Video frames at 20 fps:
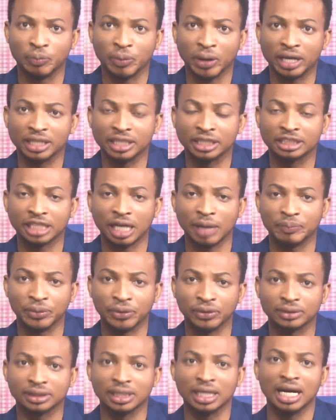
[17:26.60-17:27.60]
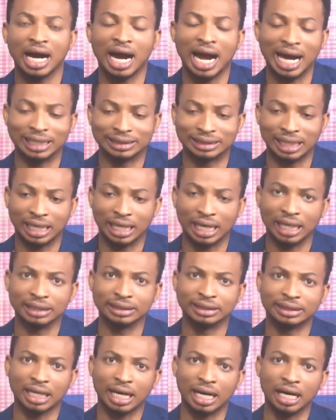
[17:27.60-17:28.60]
League champions
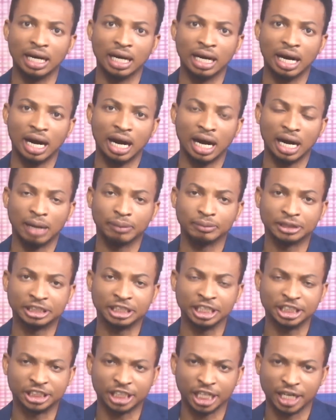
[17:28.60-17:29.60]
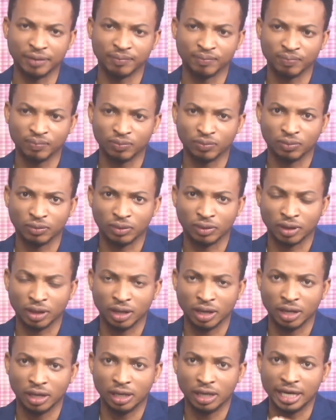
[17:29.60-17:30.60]
Atalanta. Um, CJ,
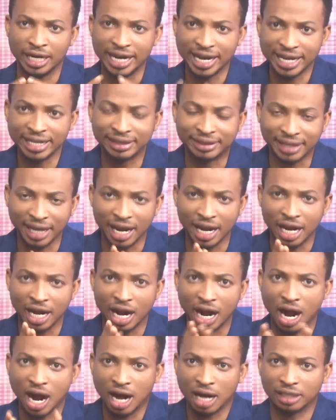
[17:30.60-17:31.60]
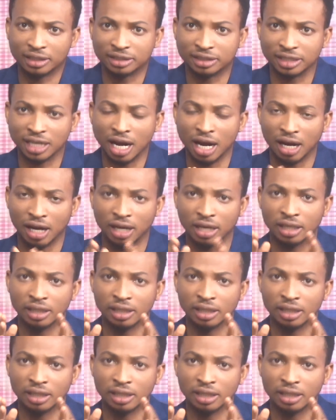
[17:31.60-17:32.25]
Inter Arsenal.